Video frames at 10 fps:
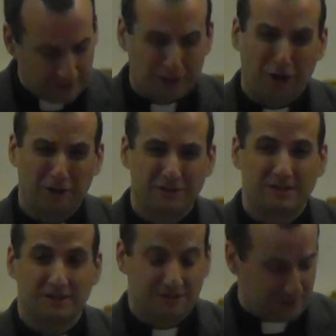
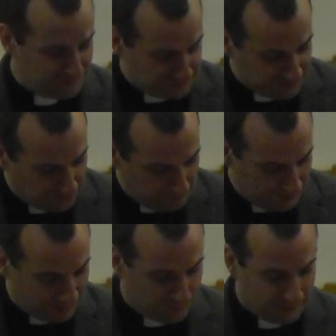curses the
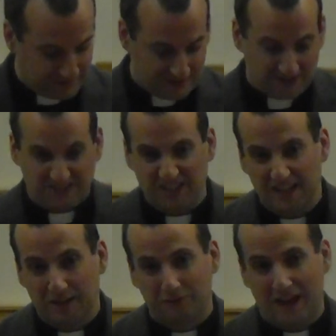serpent who has
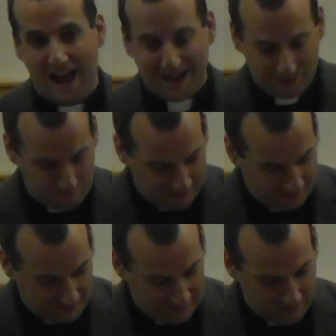deceived Adam
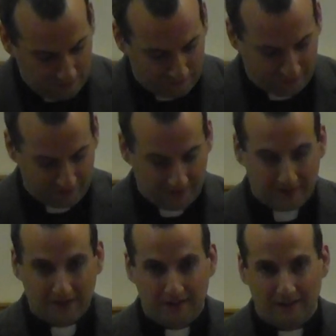and Eve.
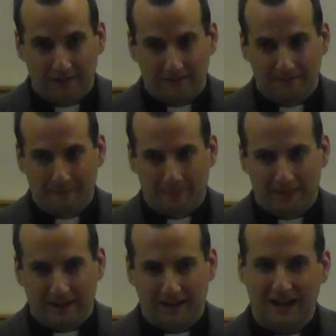
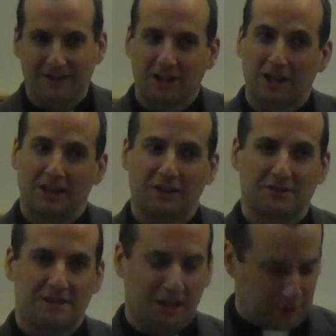And God
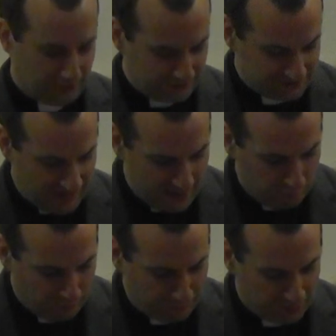declares that curse, I
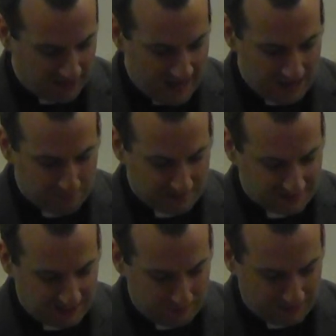will put
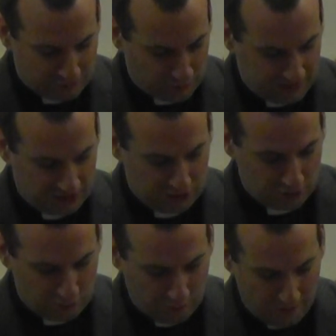enmity between
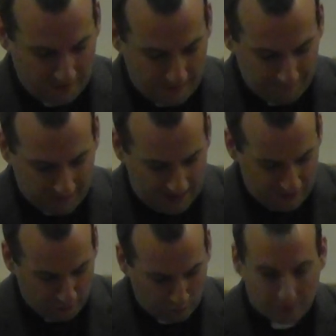you
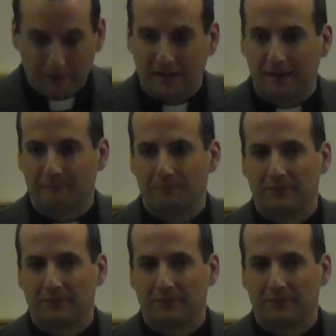and the woman,